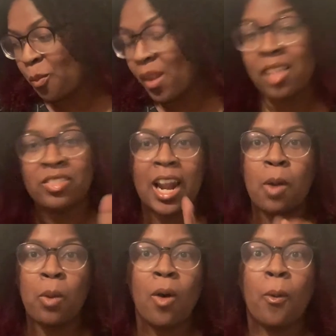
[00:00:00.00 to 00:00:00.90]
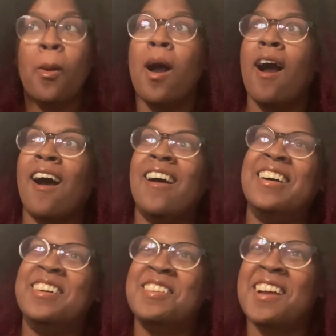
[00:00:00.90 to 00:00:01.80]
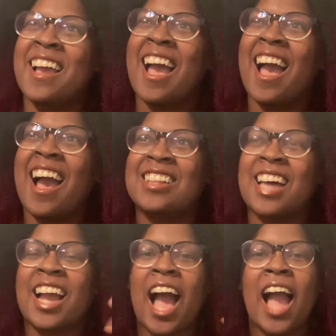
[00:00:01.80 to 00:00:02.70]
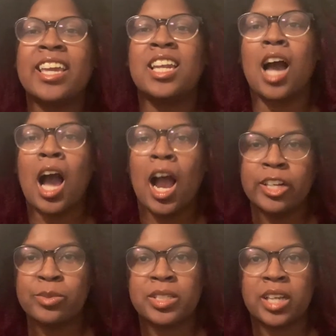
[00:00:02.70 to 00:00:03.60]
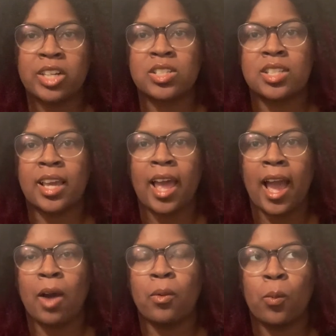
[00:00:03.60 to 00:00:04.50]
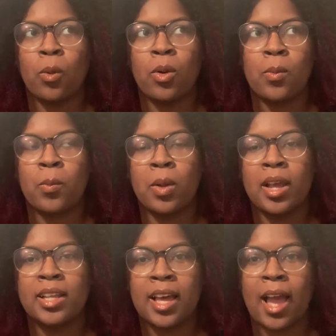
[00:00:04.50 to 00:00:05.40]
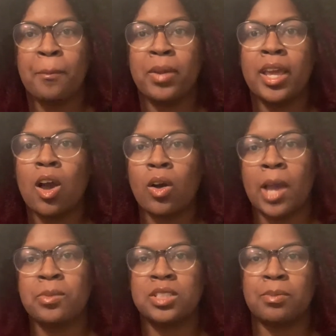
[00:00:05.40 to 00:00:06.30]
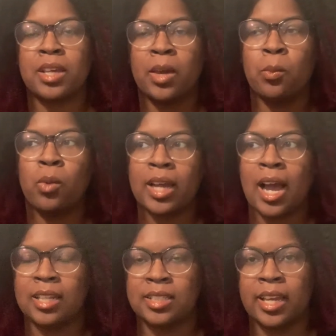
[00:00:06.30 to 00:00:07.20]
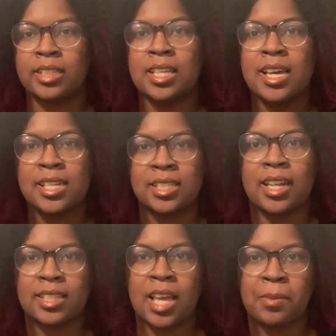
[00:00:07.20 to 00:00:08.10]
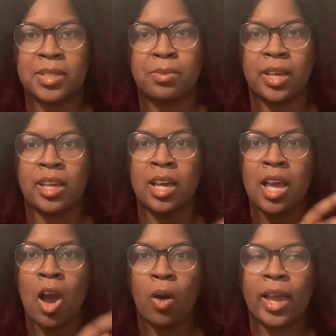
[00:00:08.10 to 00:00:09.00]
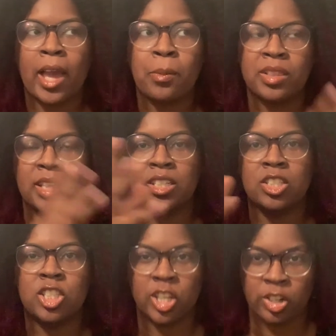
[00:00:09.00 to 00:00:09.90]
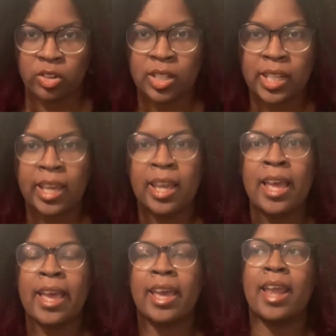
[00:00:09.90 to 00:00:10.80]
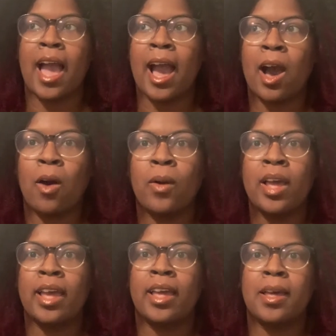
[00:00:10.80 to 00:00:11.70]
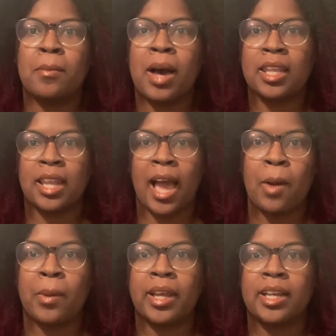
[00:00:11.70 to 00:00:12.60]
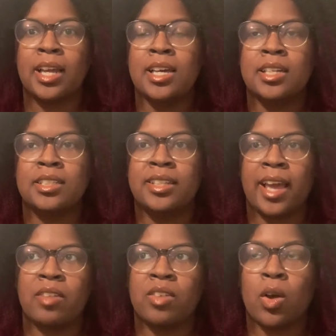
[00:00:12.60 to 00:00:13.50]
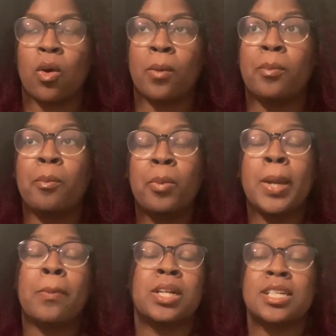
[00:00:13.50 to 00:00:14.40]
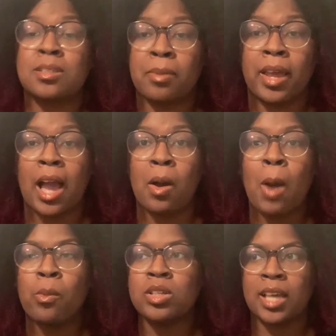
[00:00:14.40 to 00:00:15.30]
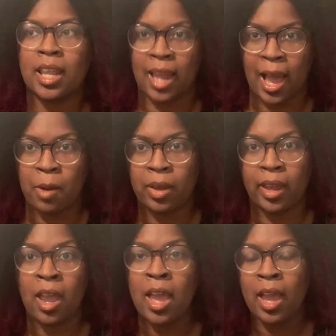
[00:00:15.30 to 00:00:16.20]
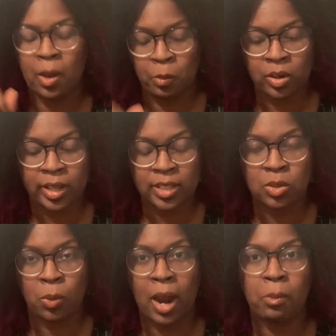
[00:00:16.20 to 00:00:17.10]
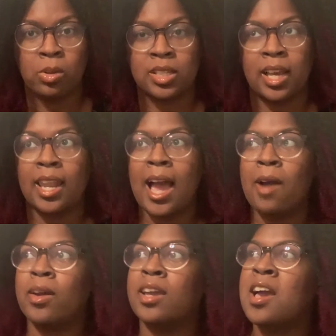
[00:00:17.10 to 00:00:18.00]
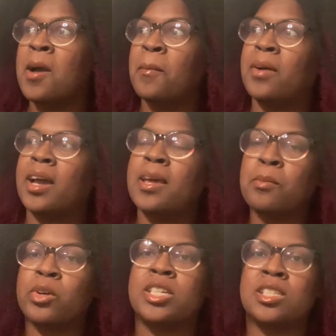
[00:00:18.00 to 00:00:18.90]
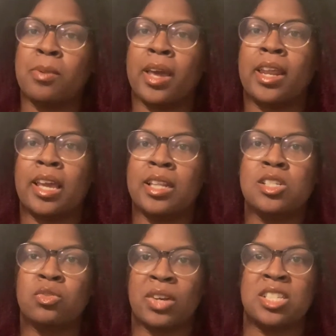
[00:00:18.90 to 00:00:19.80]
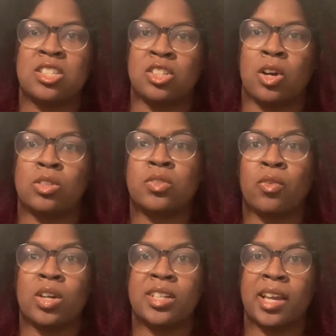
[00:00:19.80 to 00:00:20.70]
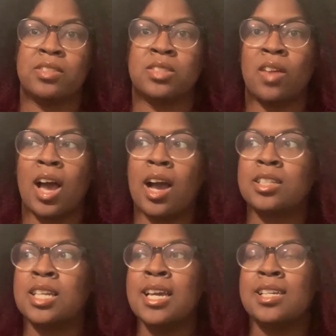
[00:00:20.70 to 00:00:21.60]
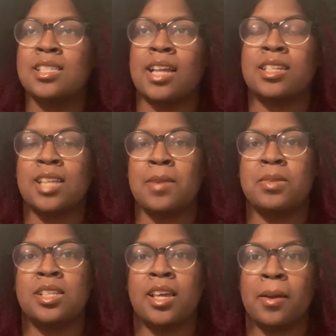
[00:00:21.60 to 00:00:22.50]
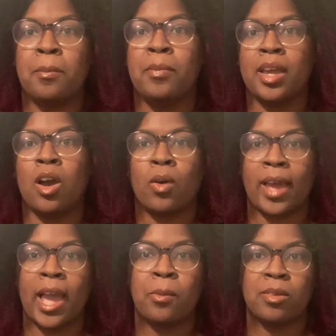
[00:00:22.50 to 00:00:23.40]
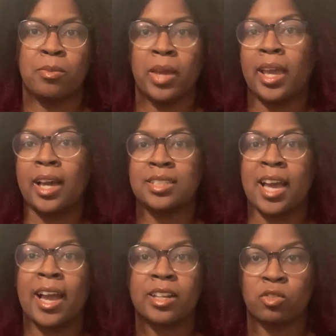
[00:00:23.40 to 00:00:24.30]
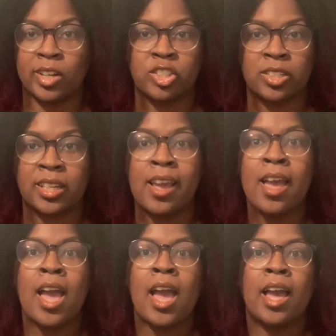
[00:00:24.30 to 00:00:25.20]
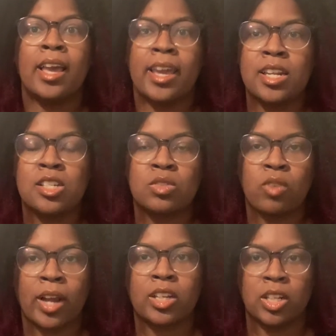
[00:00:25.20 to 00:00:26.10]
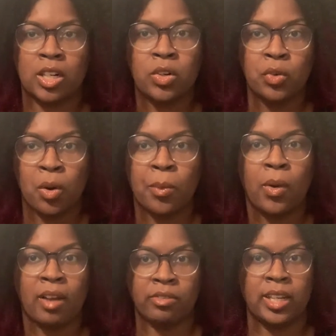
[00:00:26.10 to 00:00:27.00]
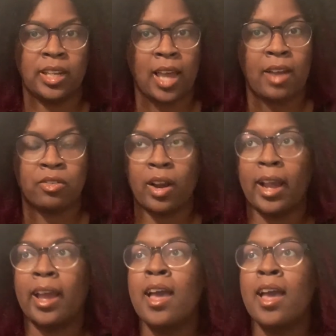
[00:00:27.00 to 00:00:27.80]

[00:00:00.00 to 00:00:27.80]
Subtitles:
that I won't. Like, I can 100% understand how being okay with something in one context is not the same as being okay with it generally, and how him allowing David, or participating, I won't say allowing, and we'll get to why I won't say allowing, but him participating in these racist jokes for David's vlogs is not the same as him being okay with being attacked racially in his regular, normal, everyday life, right?